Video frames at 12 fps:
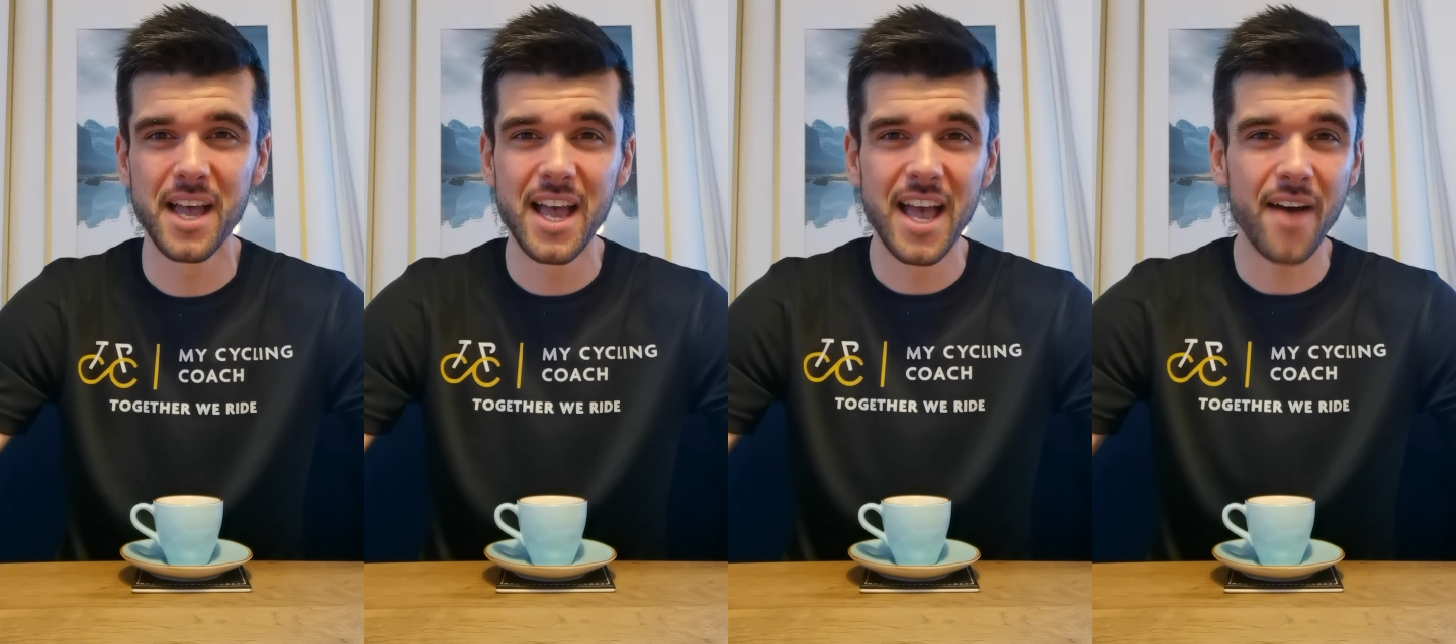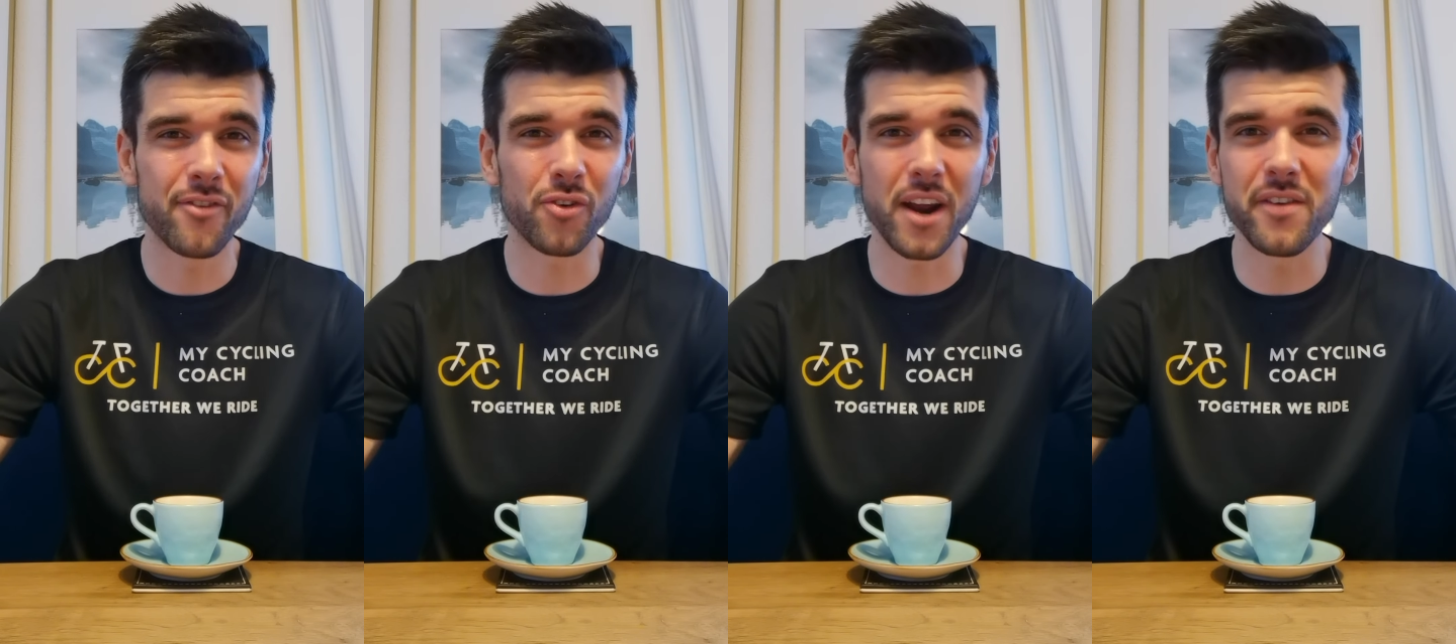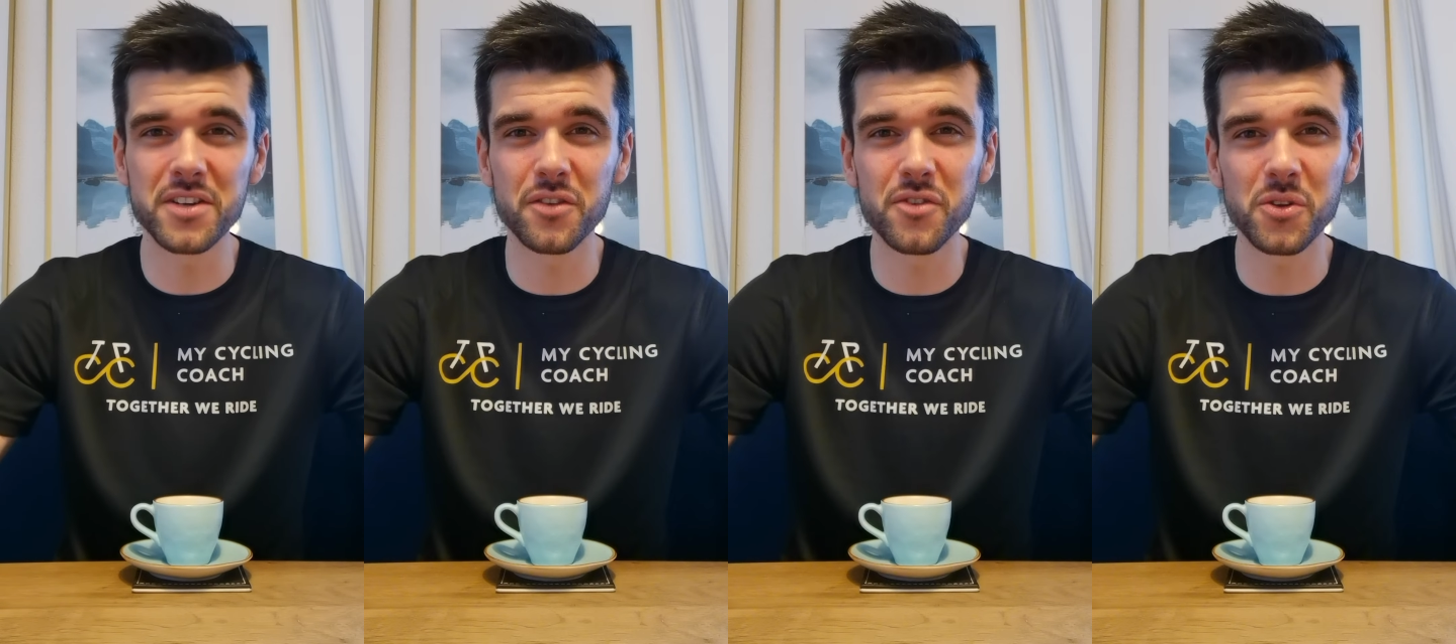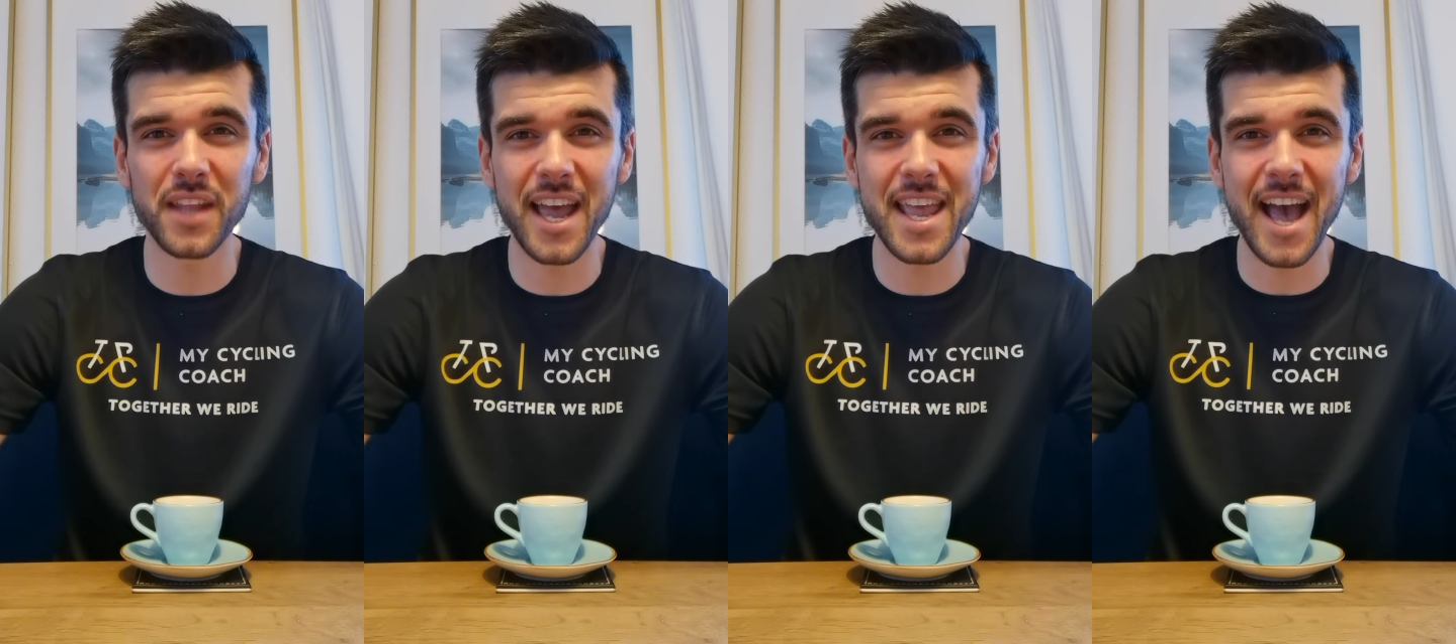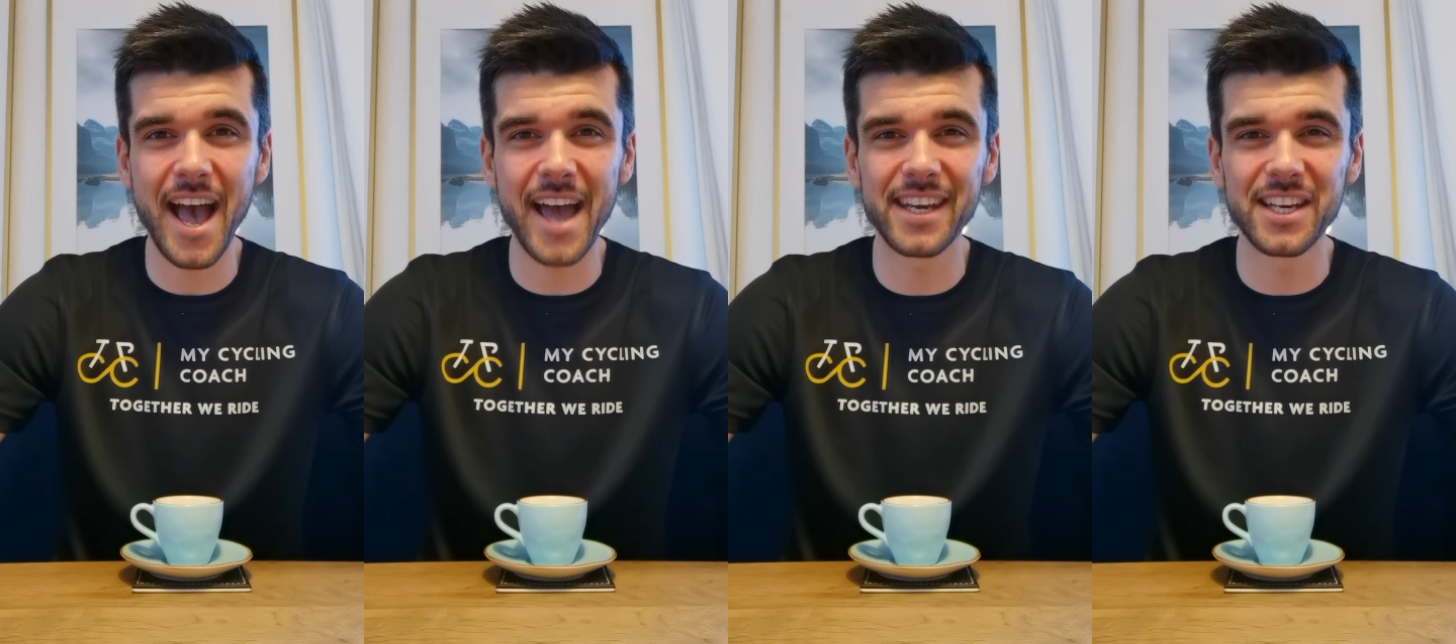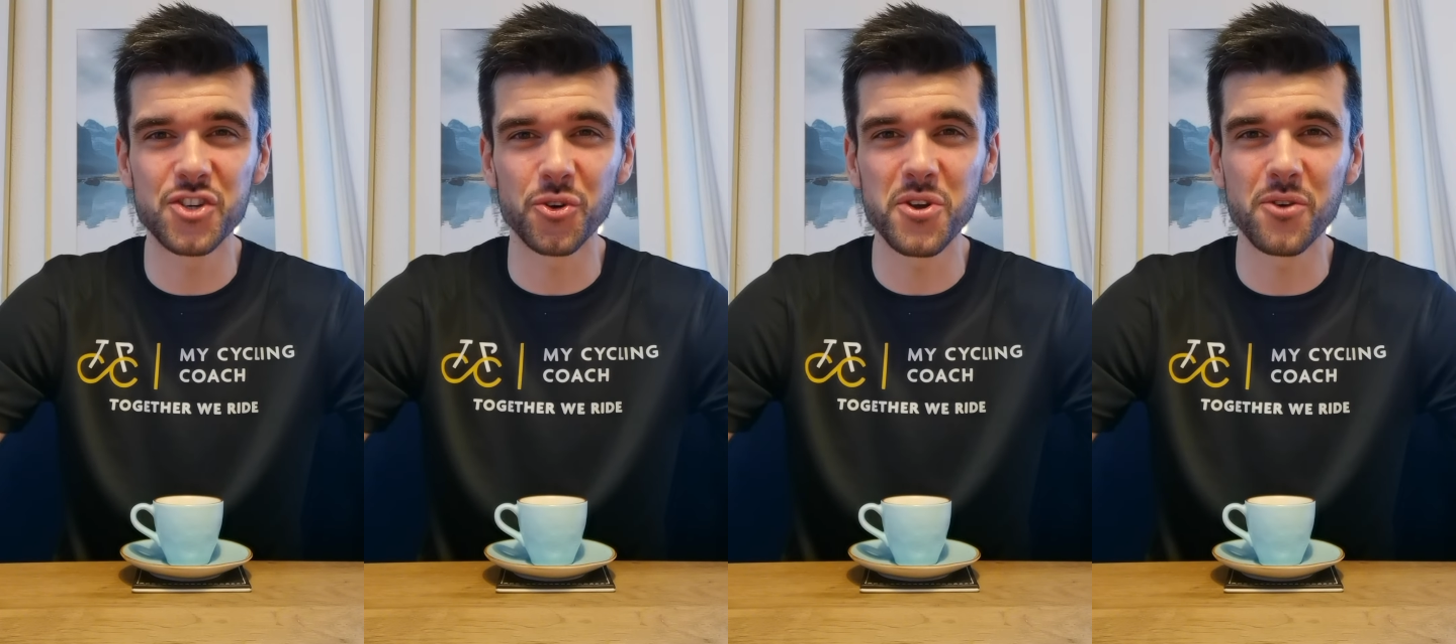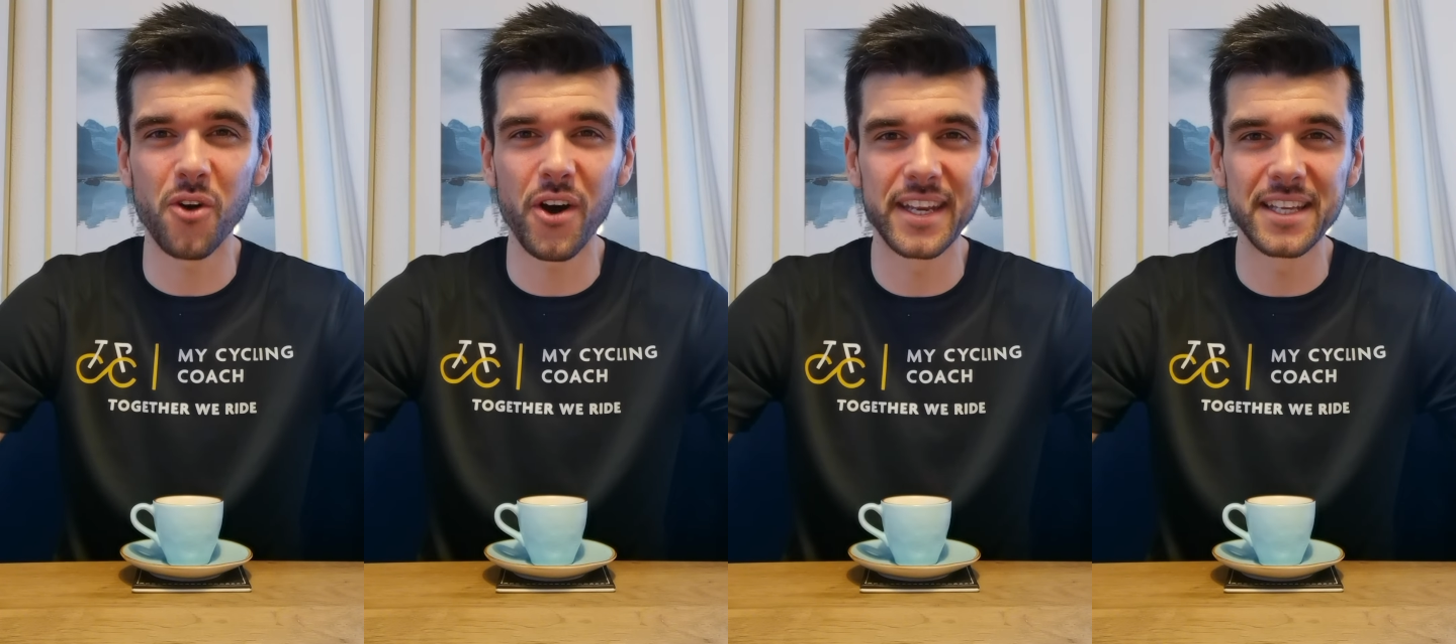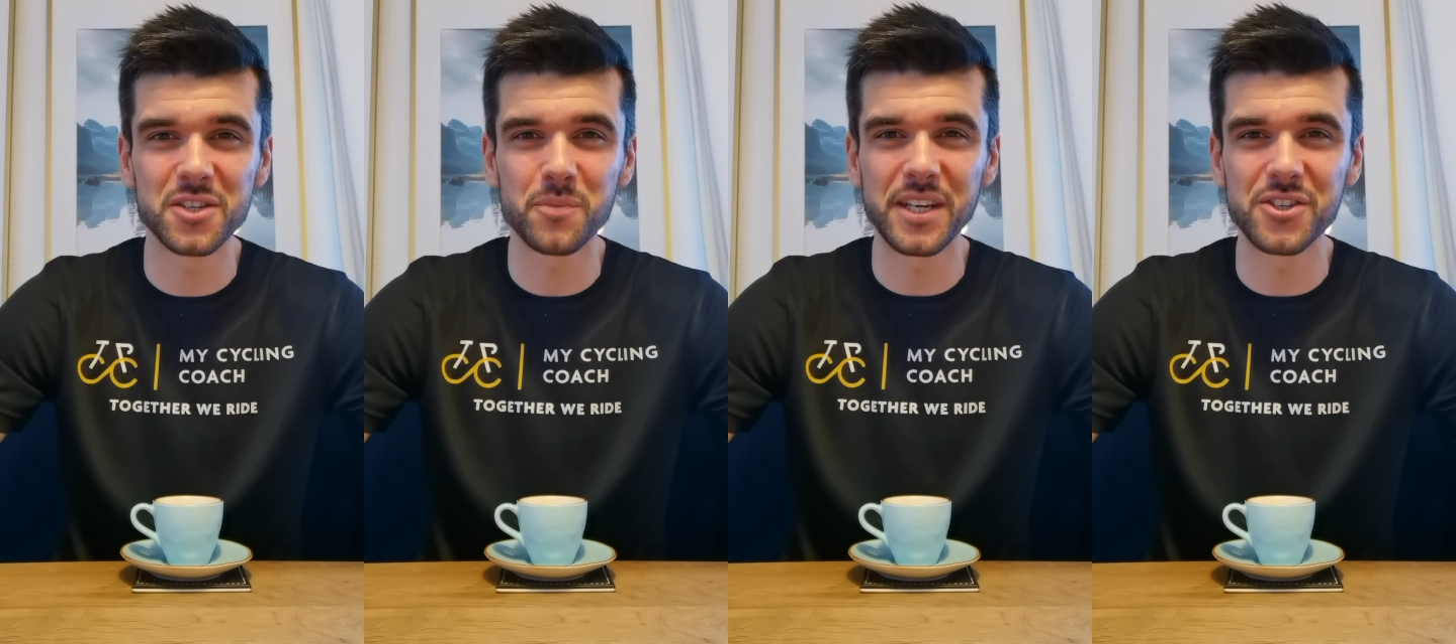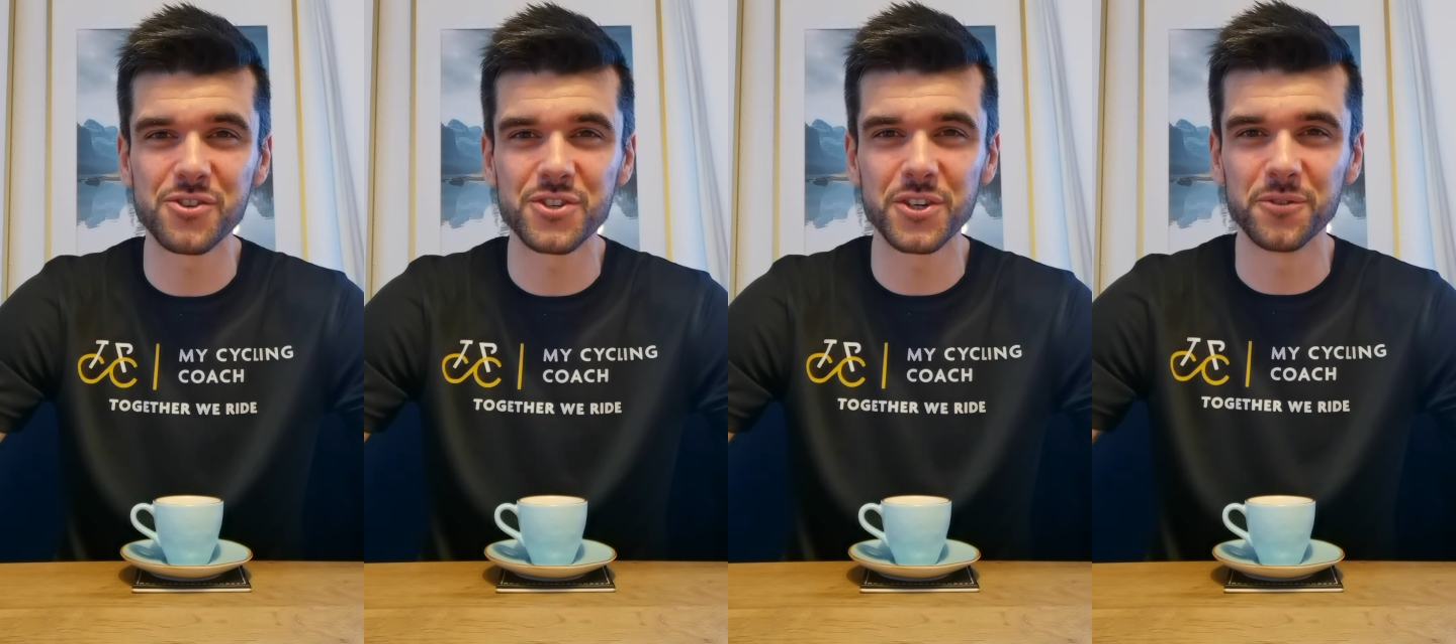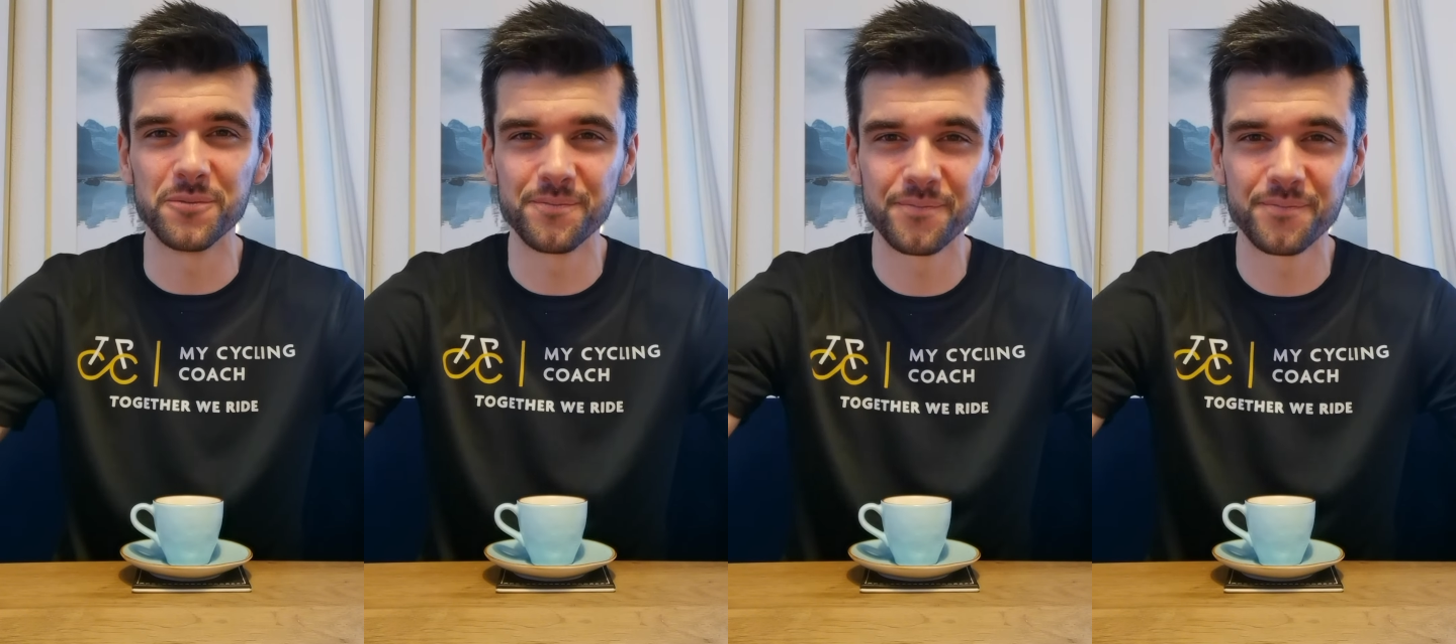Have a great rest of your day and enjoy your riding. Speak to you soon.